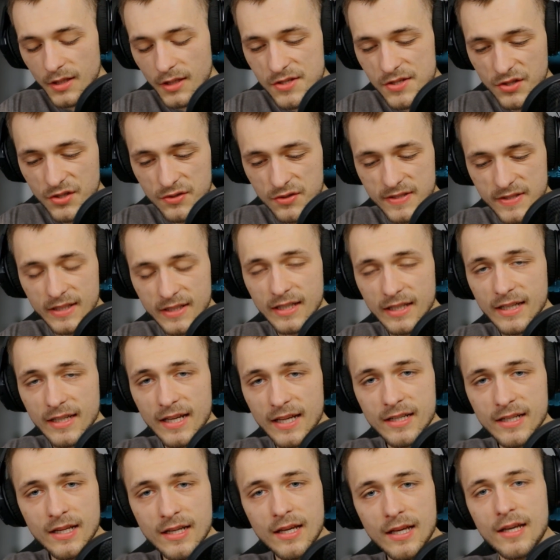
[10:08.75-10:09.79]
So send it
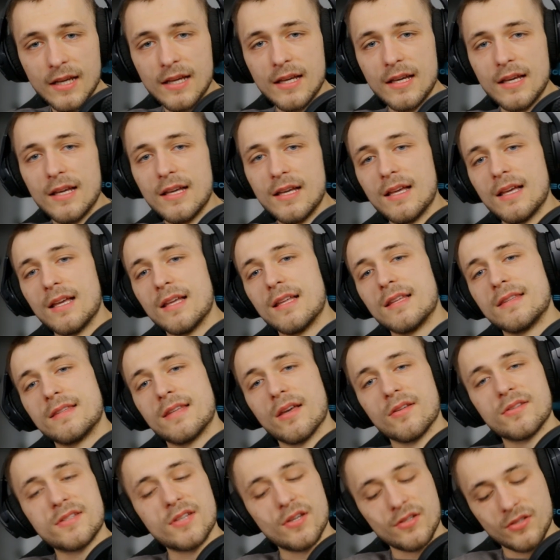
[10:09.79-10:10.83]
in.
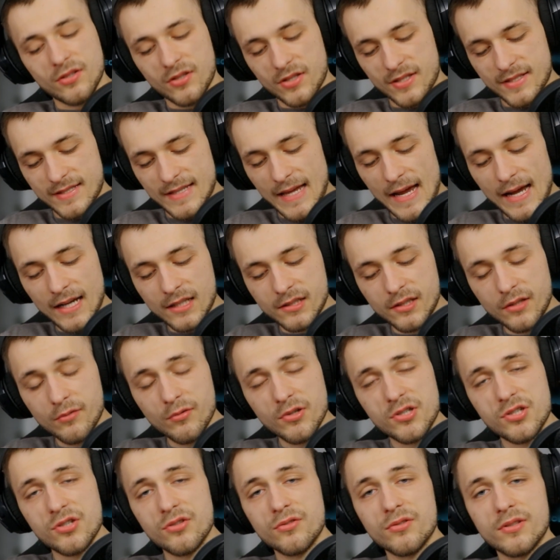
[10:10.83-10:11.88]
They'll tell you exactly
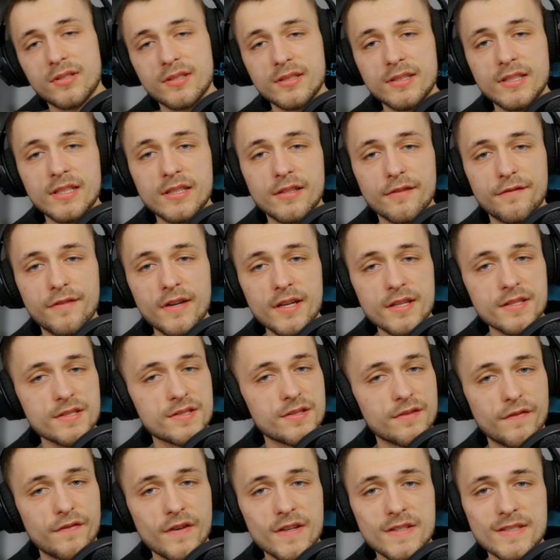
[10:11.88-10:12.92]
what you need to fix.
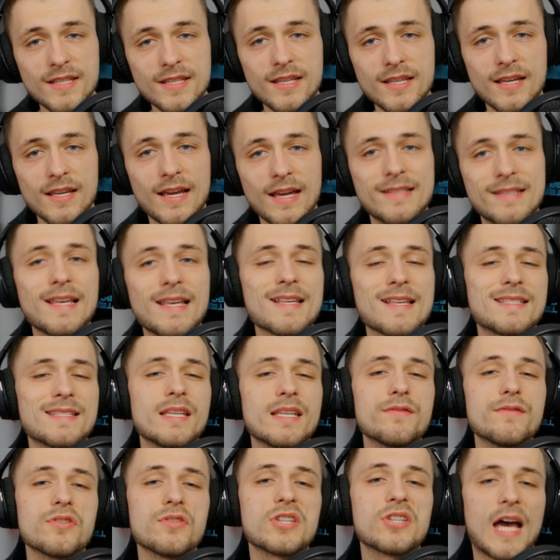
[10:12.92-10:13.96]
You fix it, and that
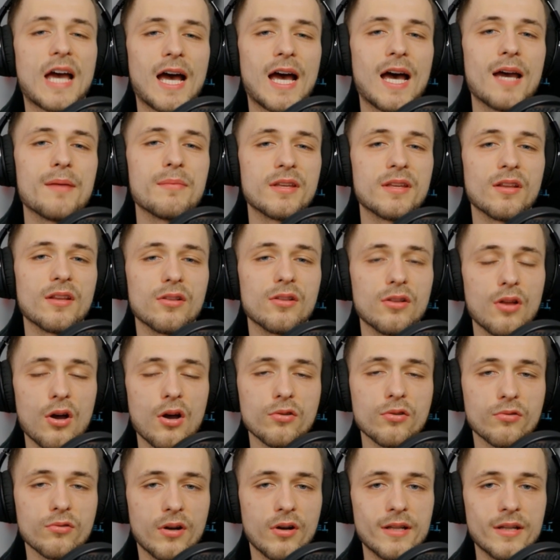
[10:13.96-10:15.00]
saves you time in the
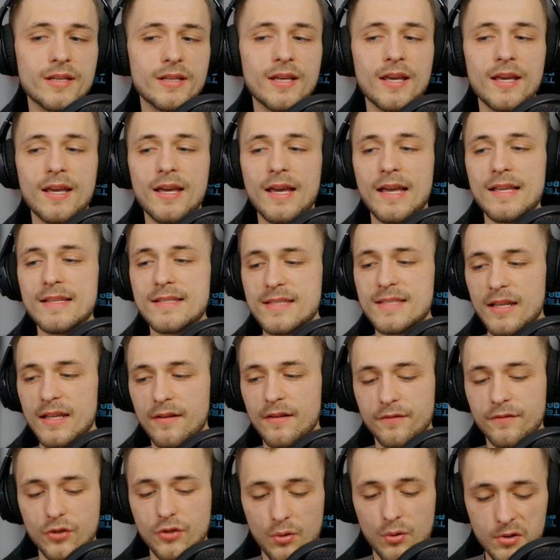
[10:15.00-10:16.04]
long run. Instead
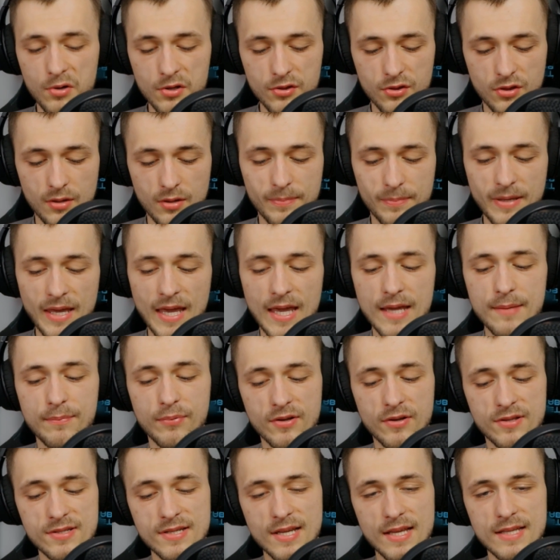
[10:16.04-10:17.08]
of going through the
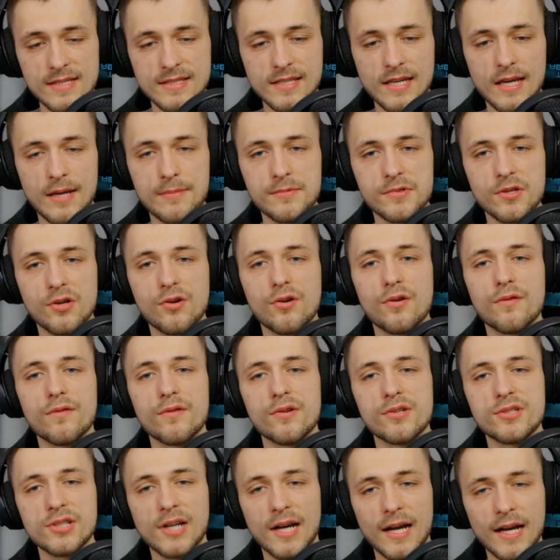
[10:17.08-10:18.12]
paper 10 times
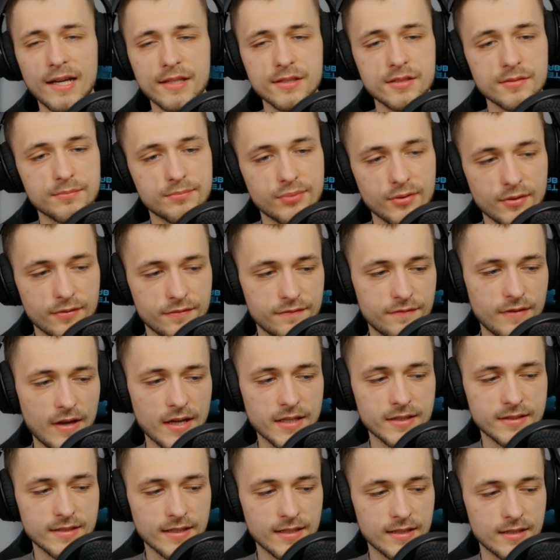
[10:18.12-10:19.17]
over trying to
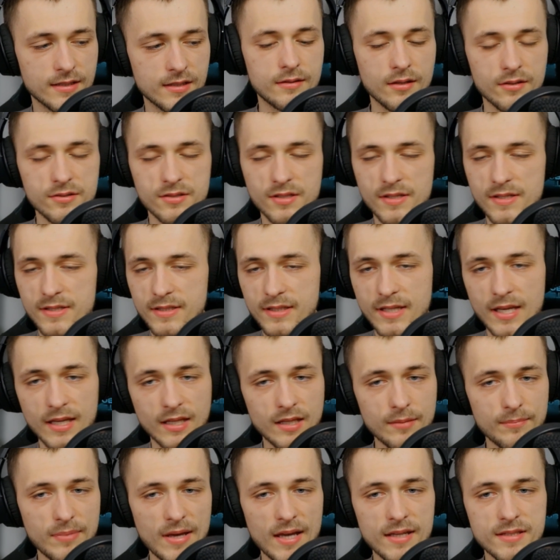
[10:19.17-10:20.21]
perfect it, they'll just kick
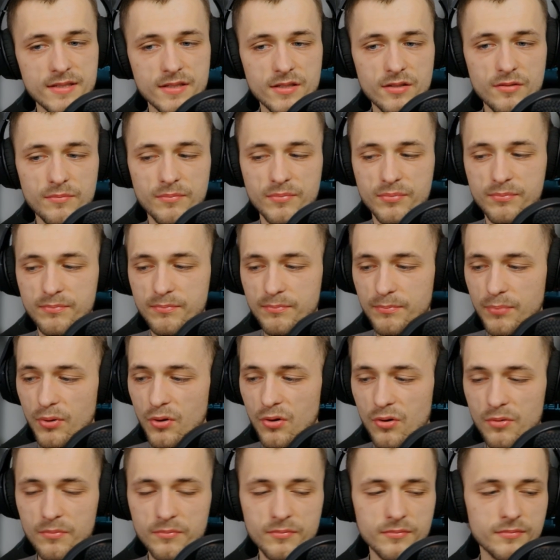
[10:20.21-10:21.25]
it back to you.
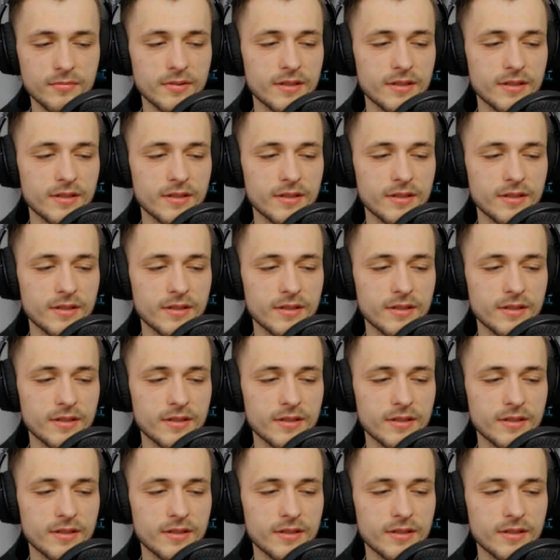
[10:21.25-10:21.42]
Boom,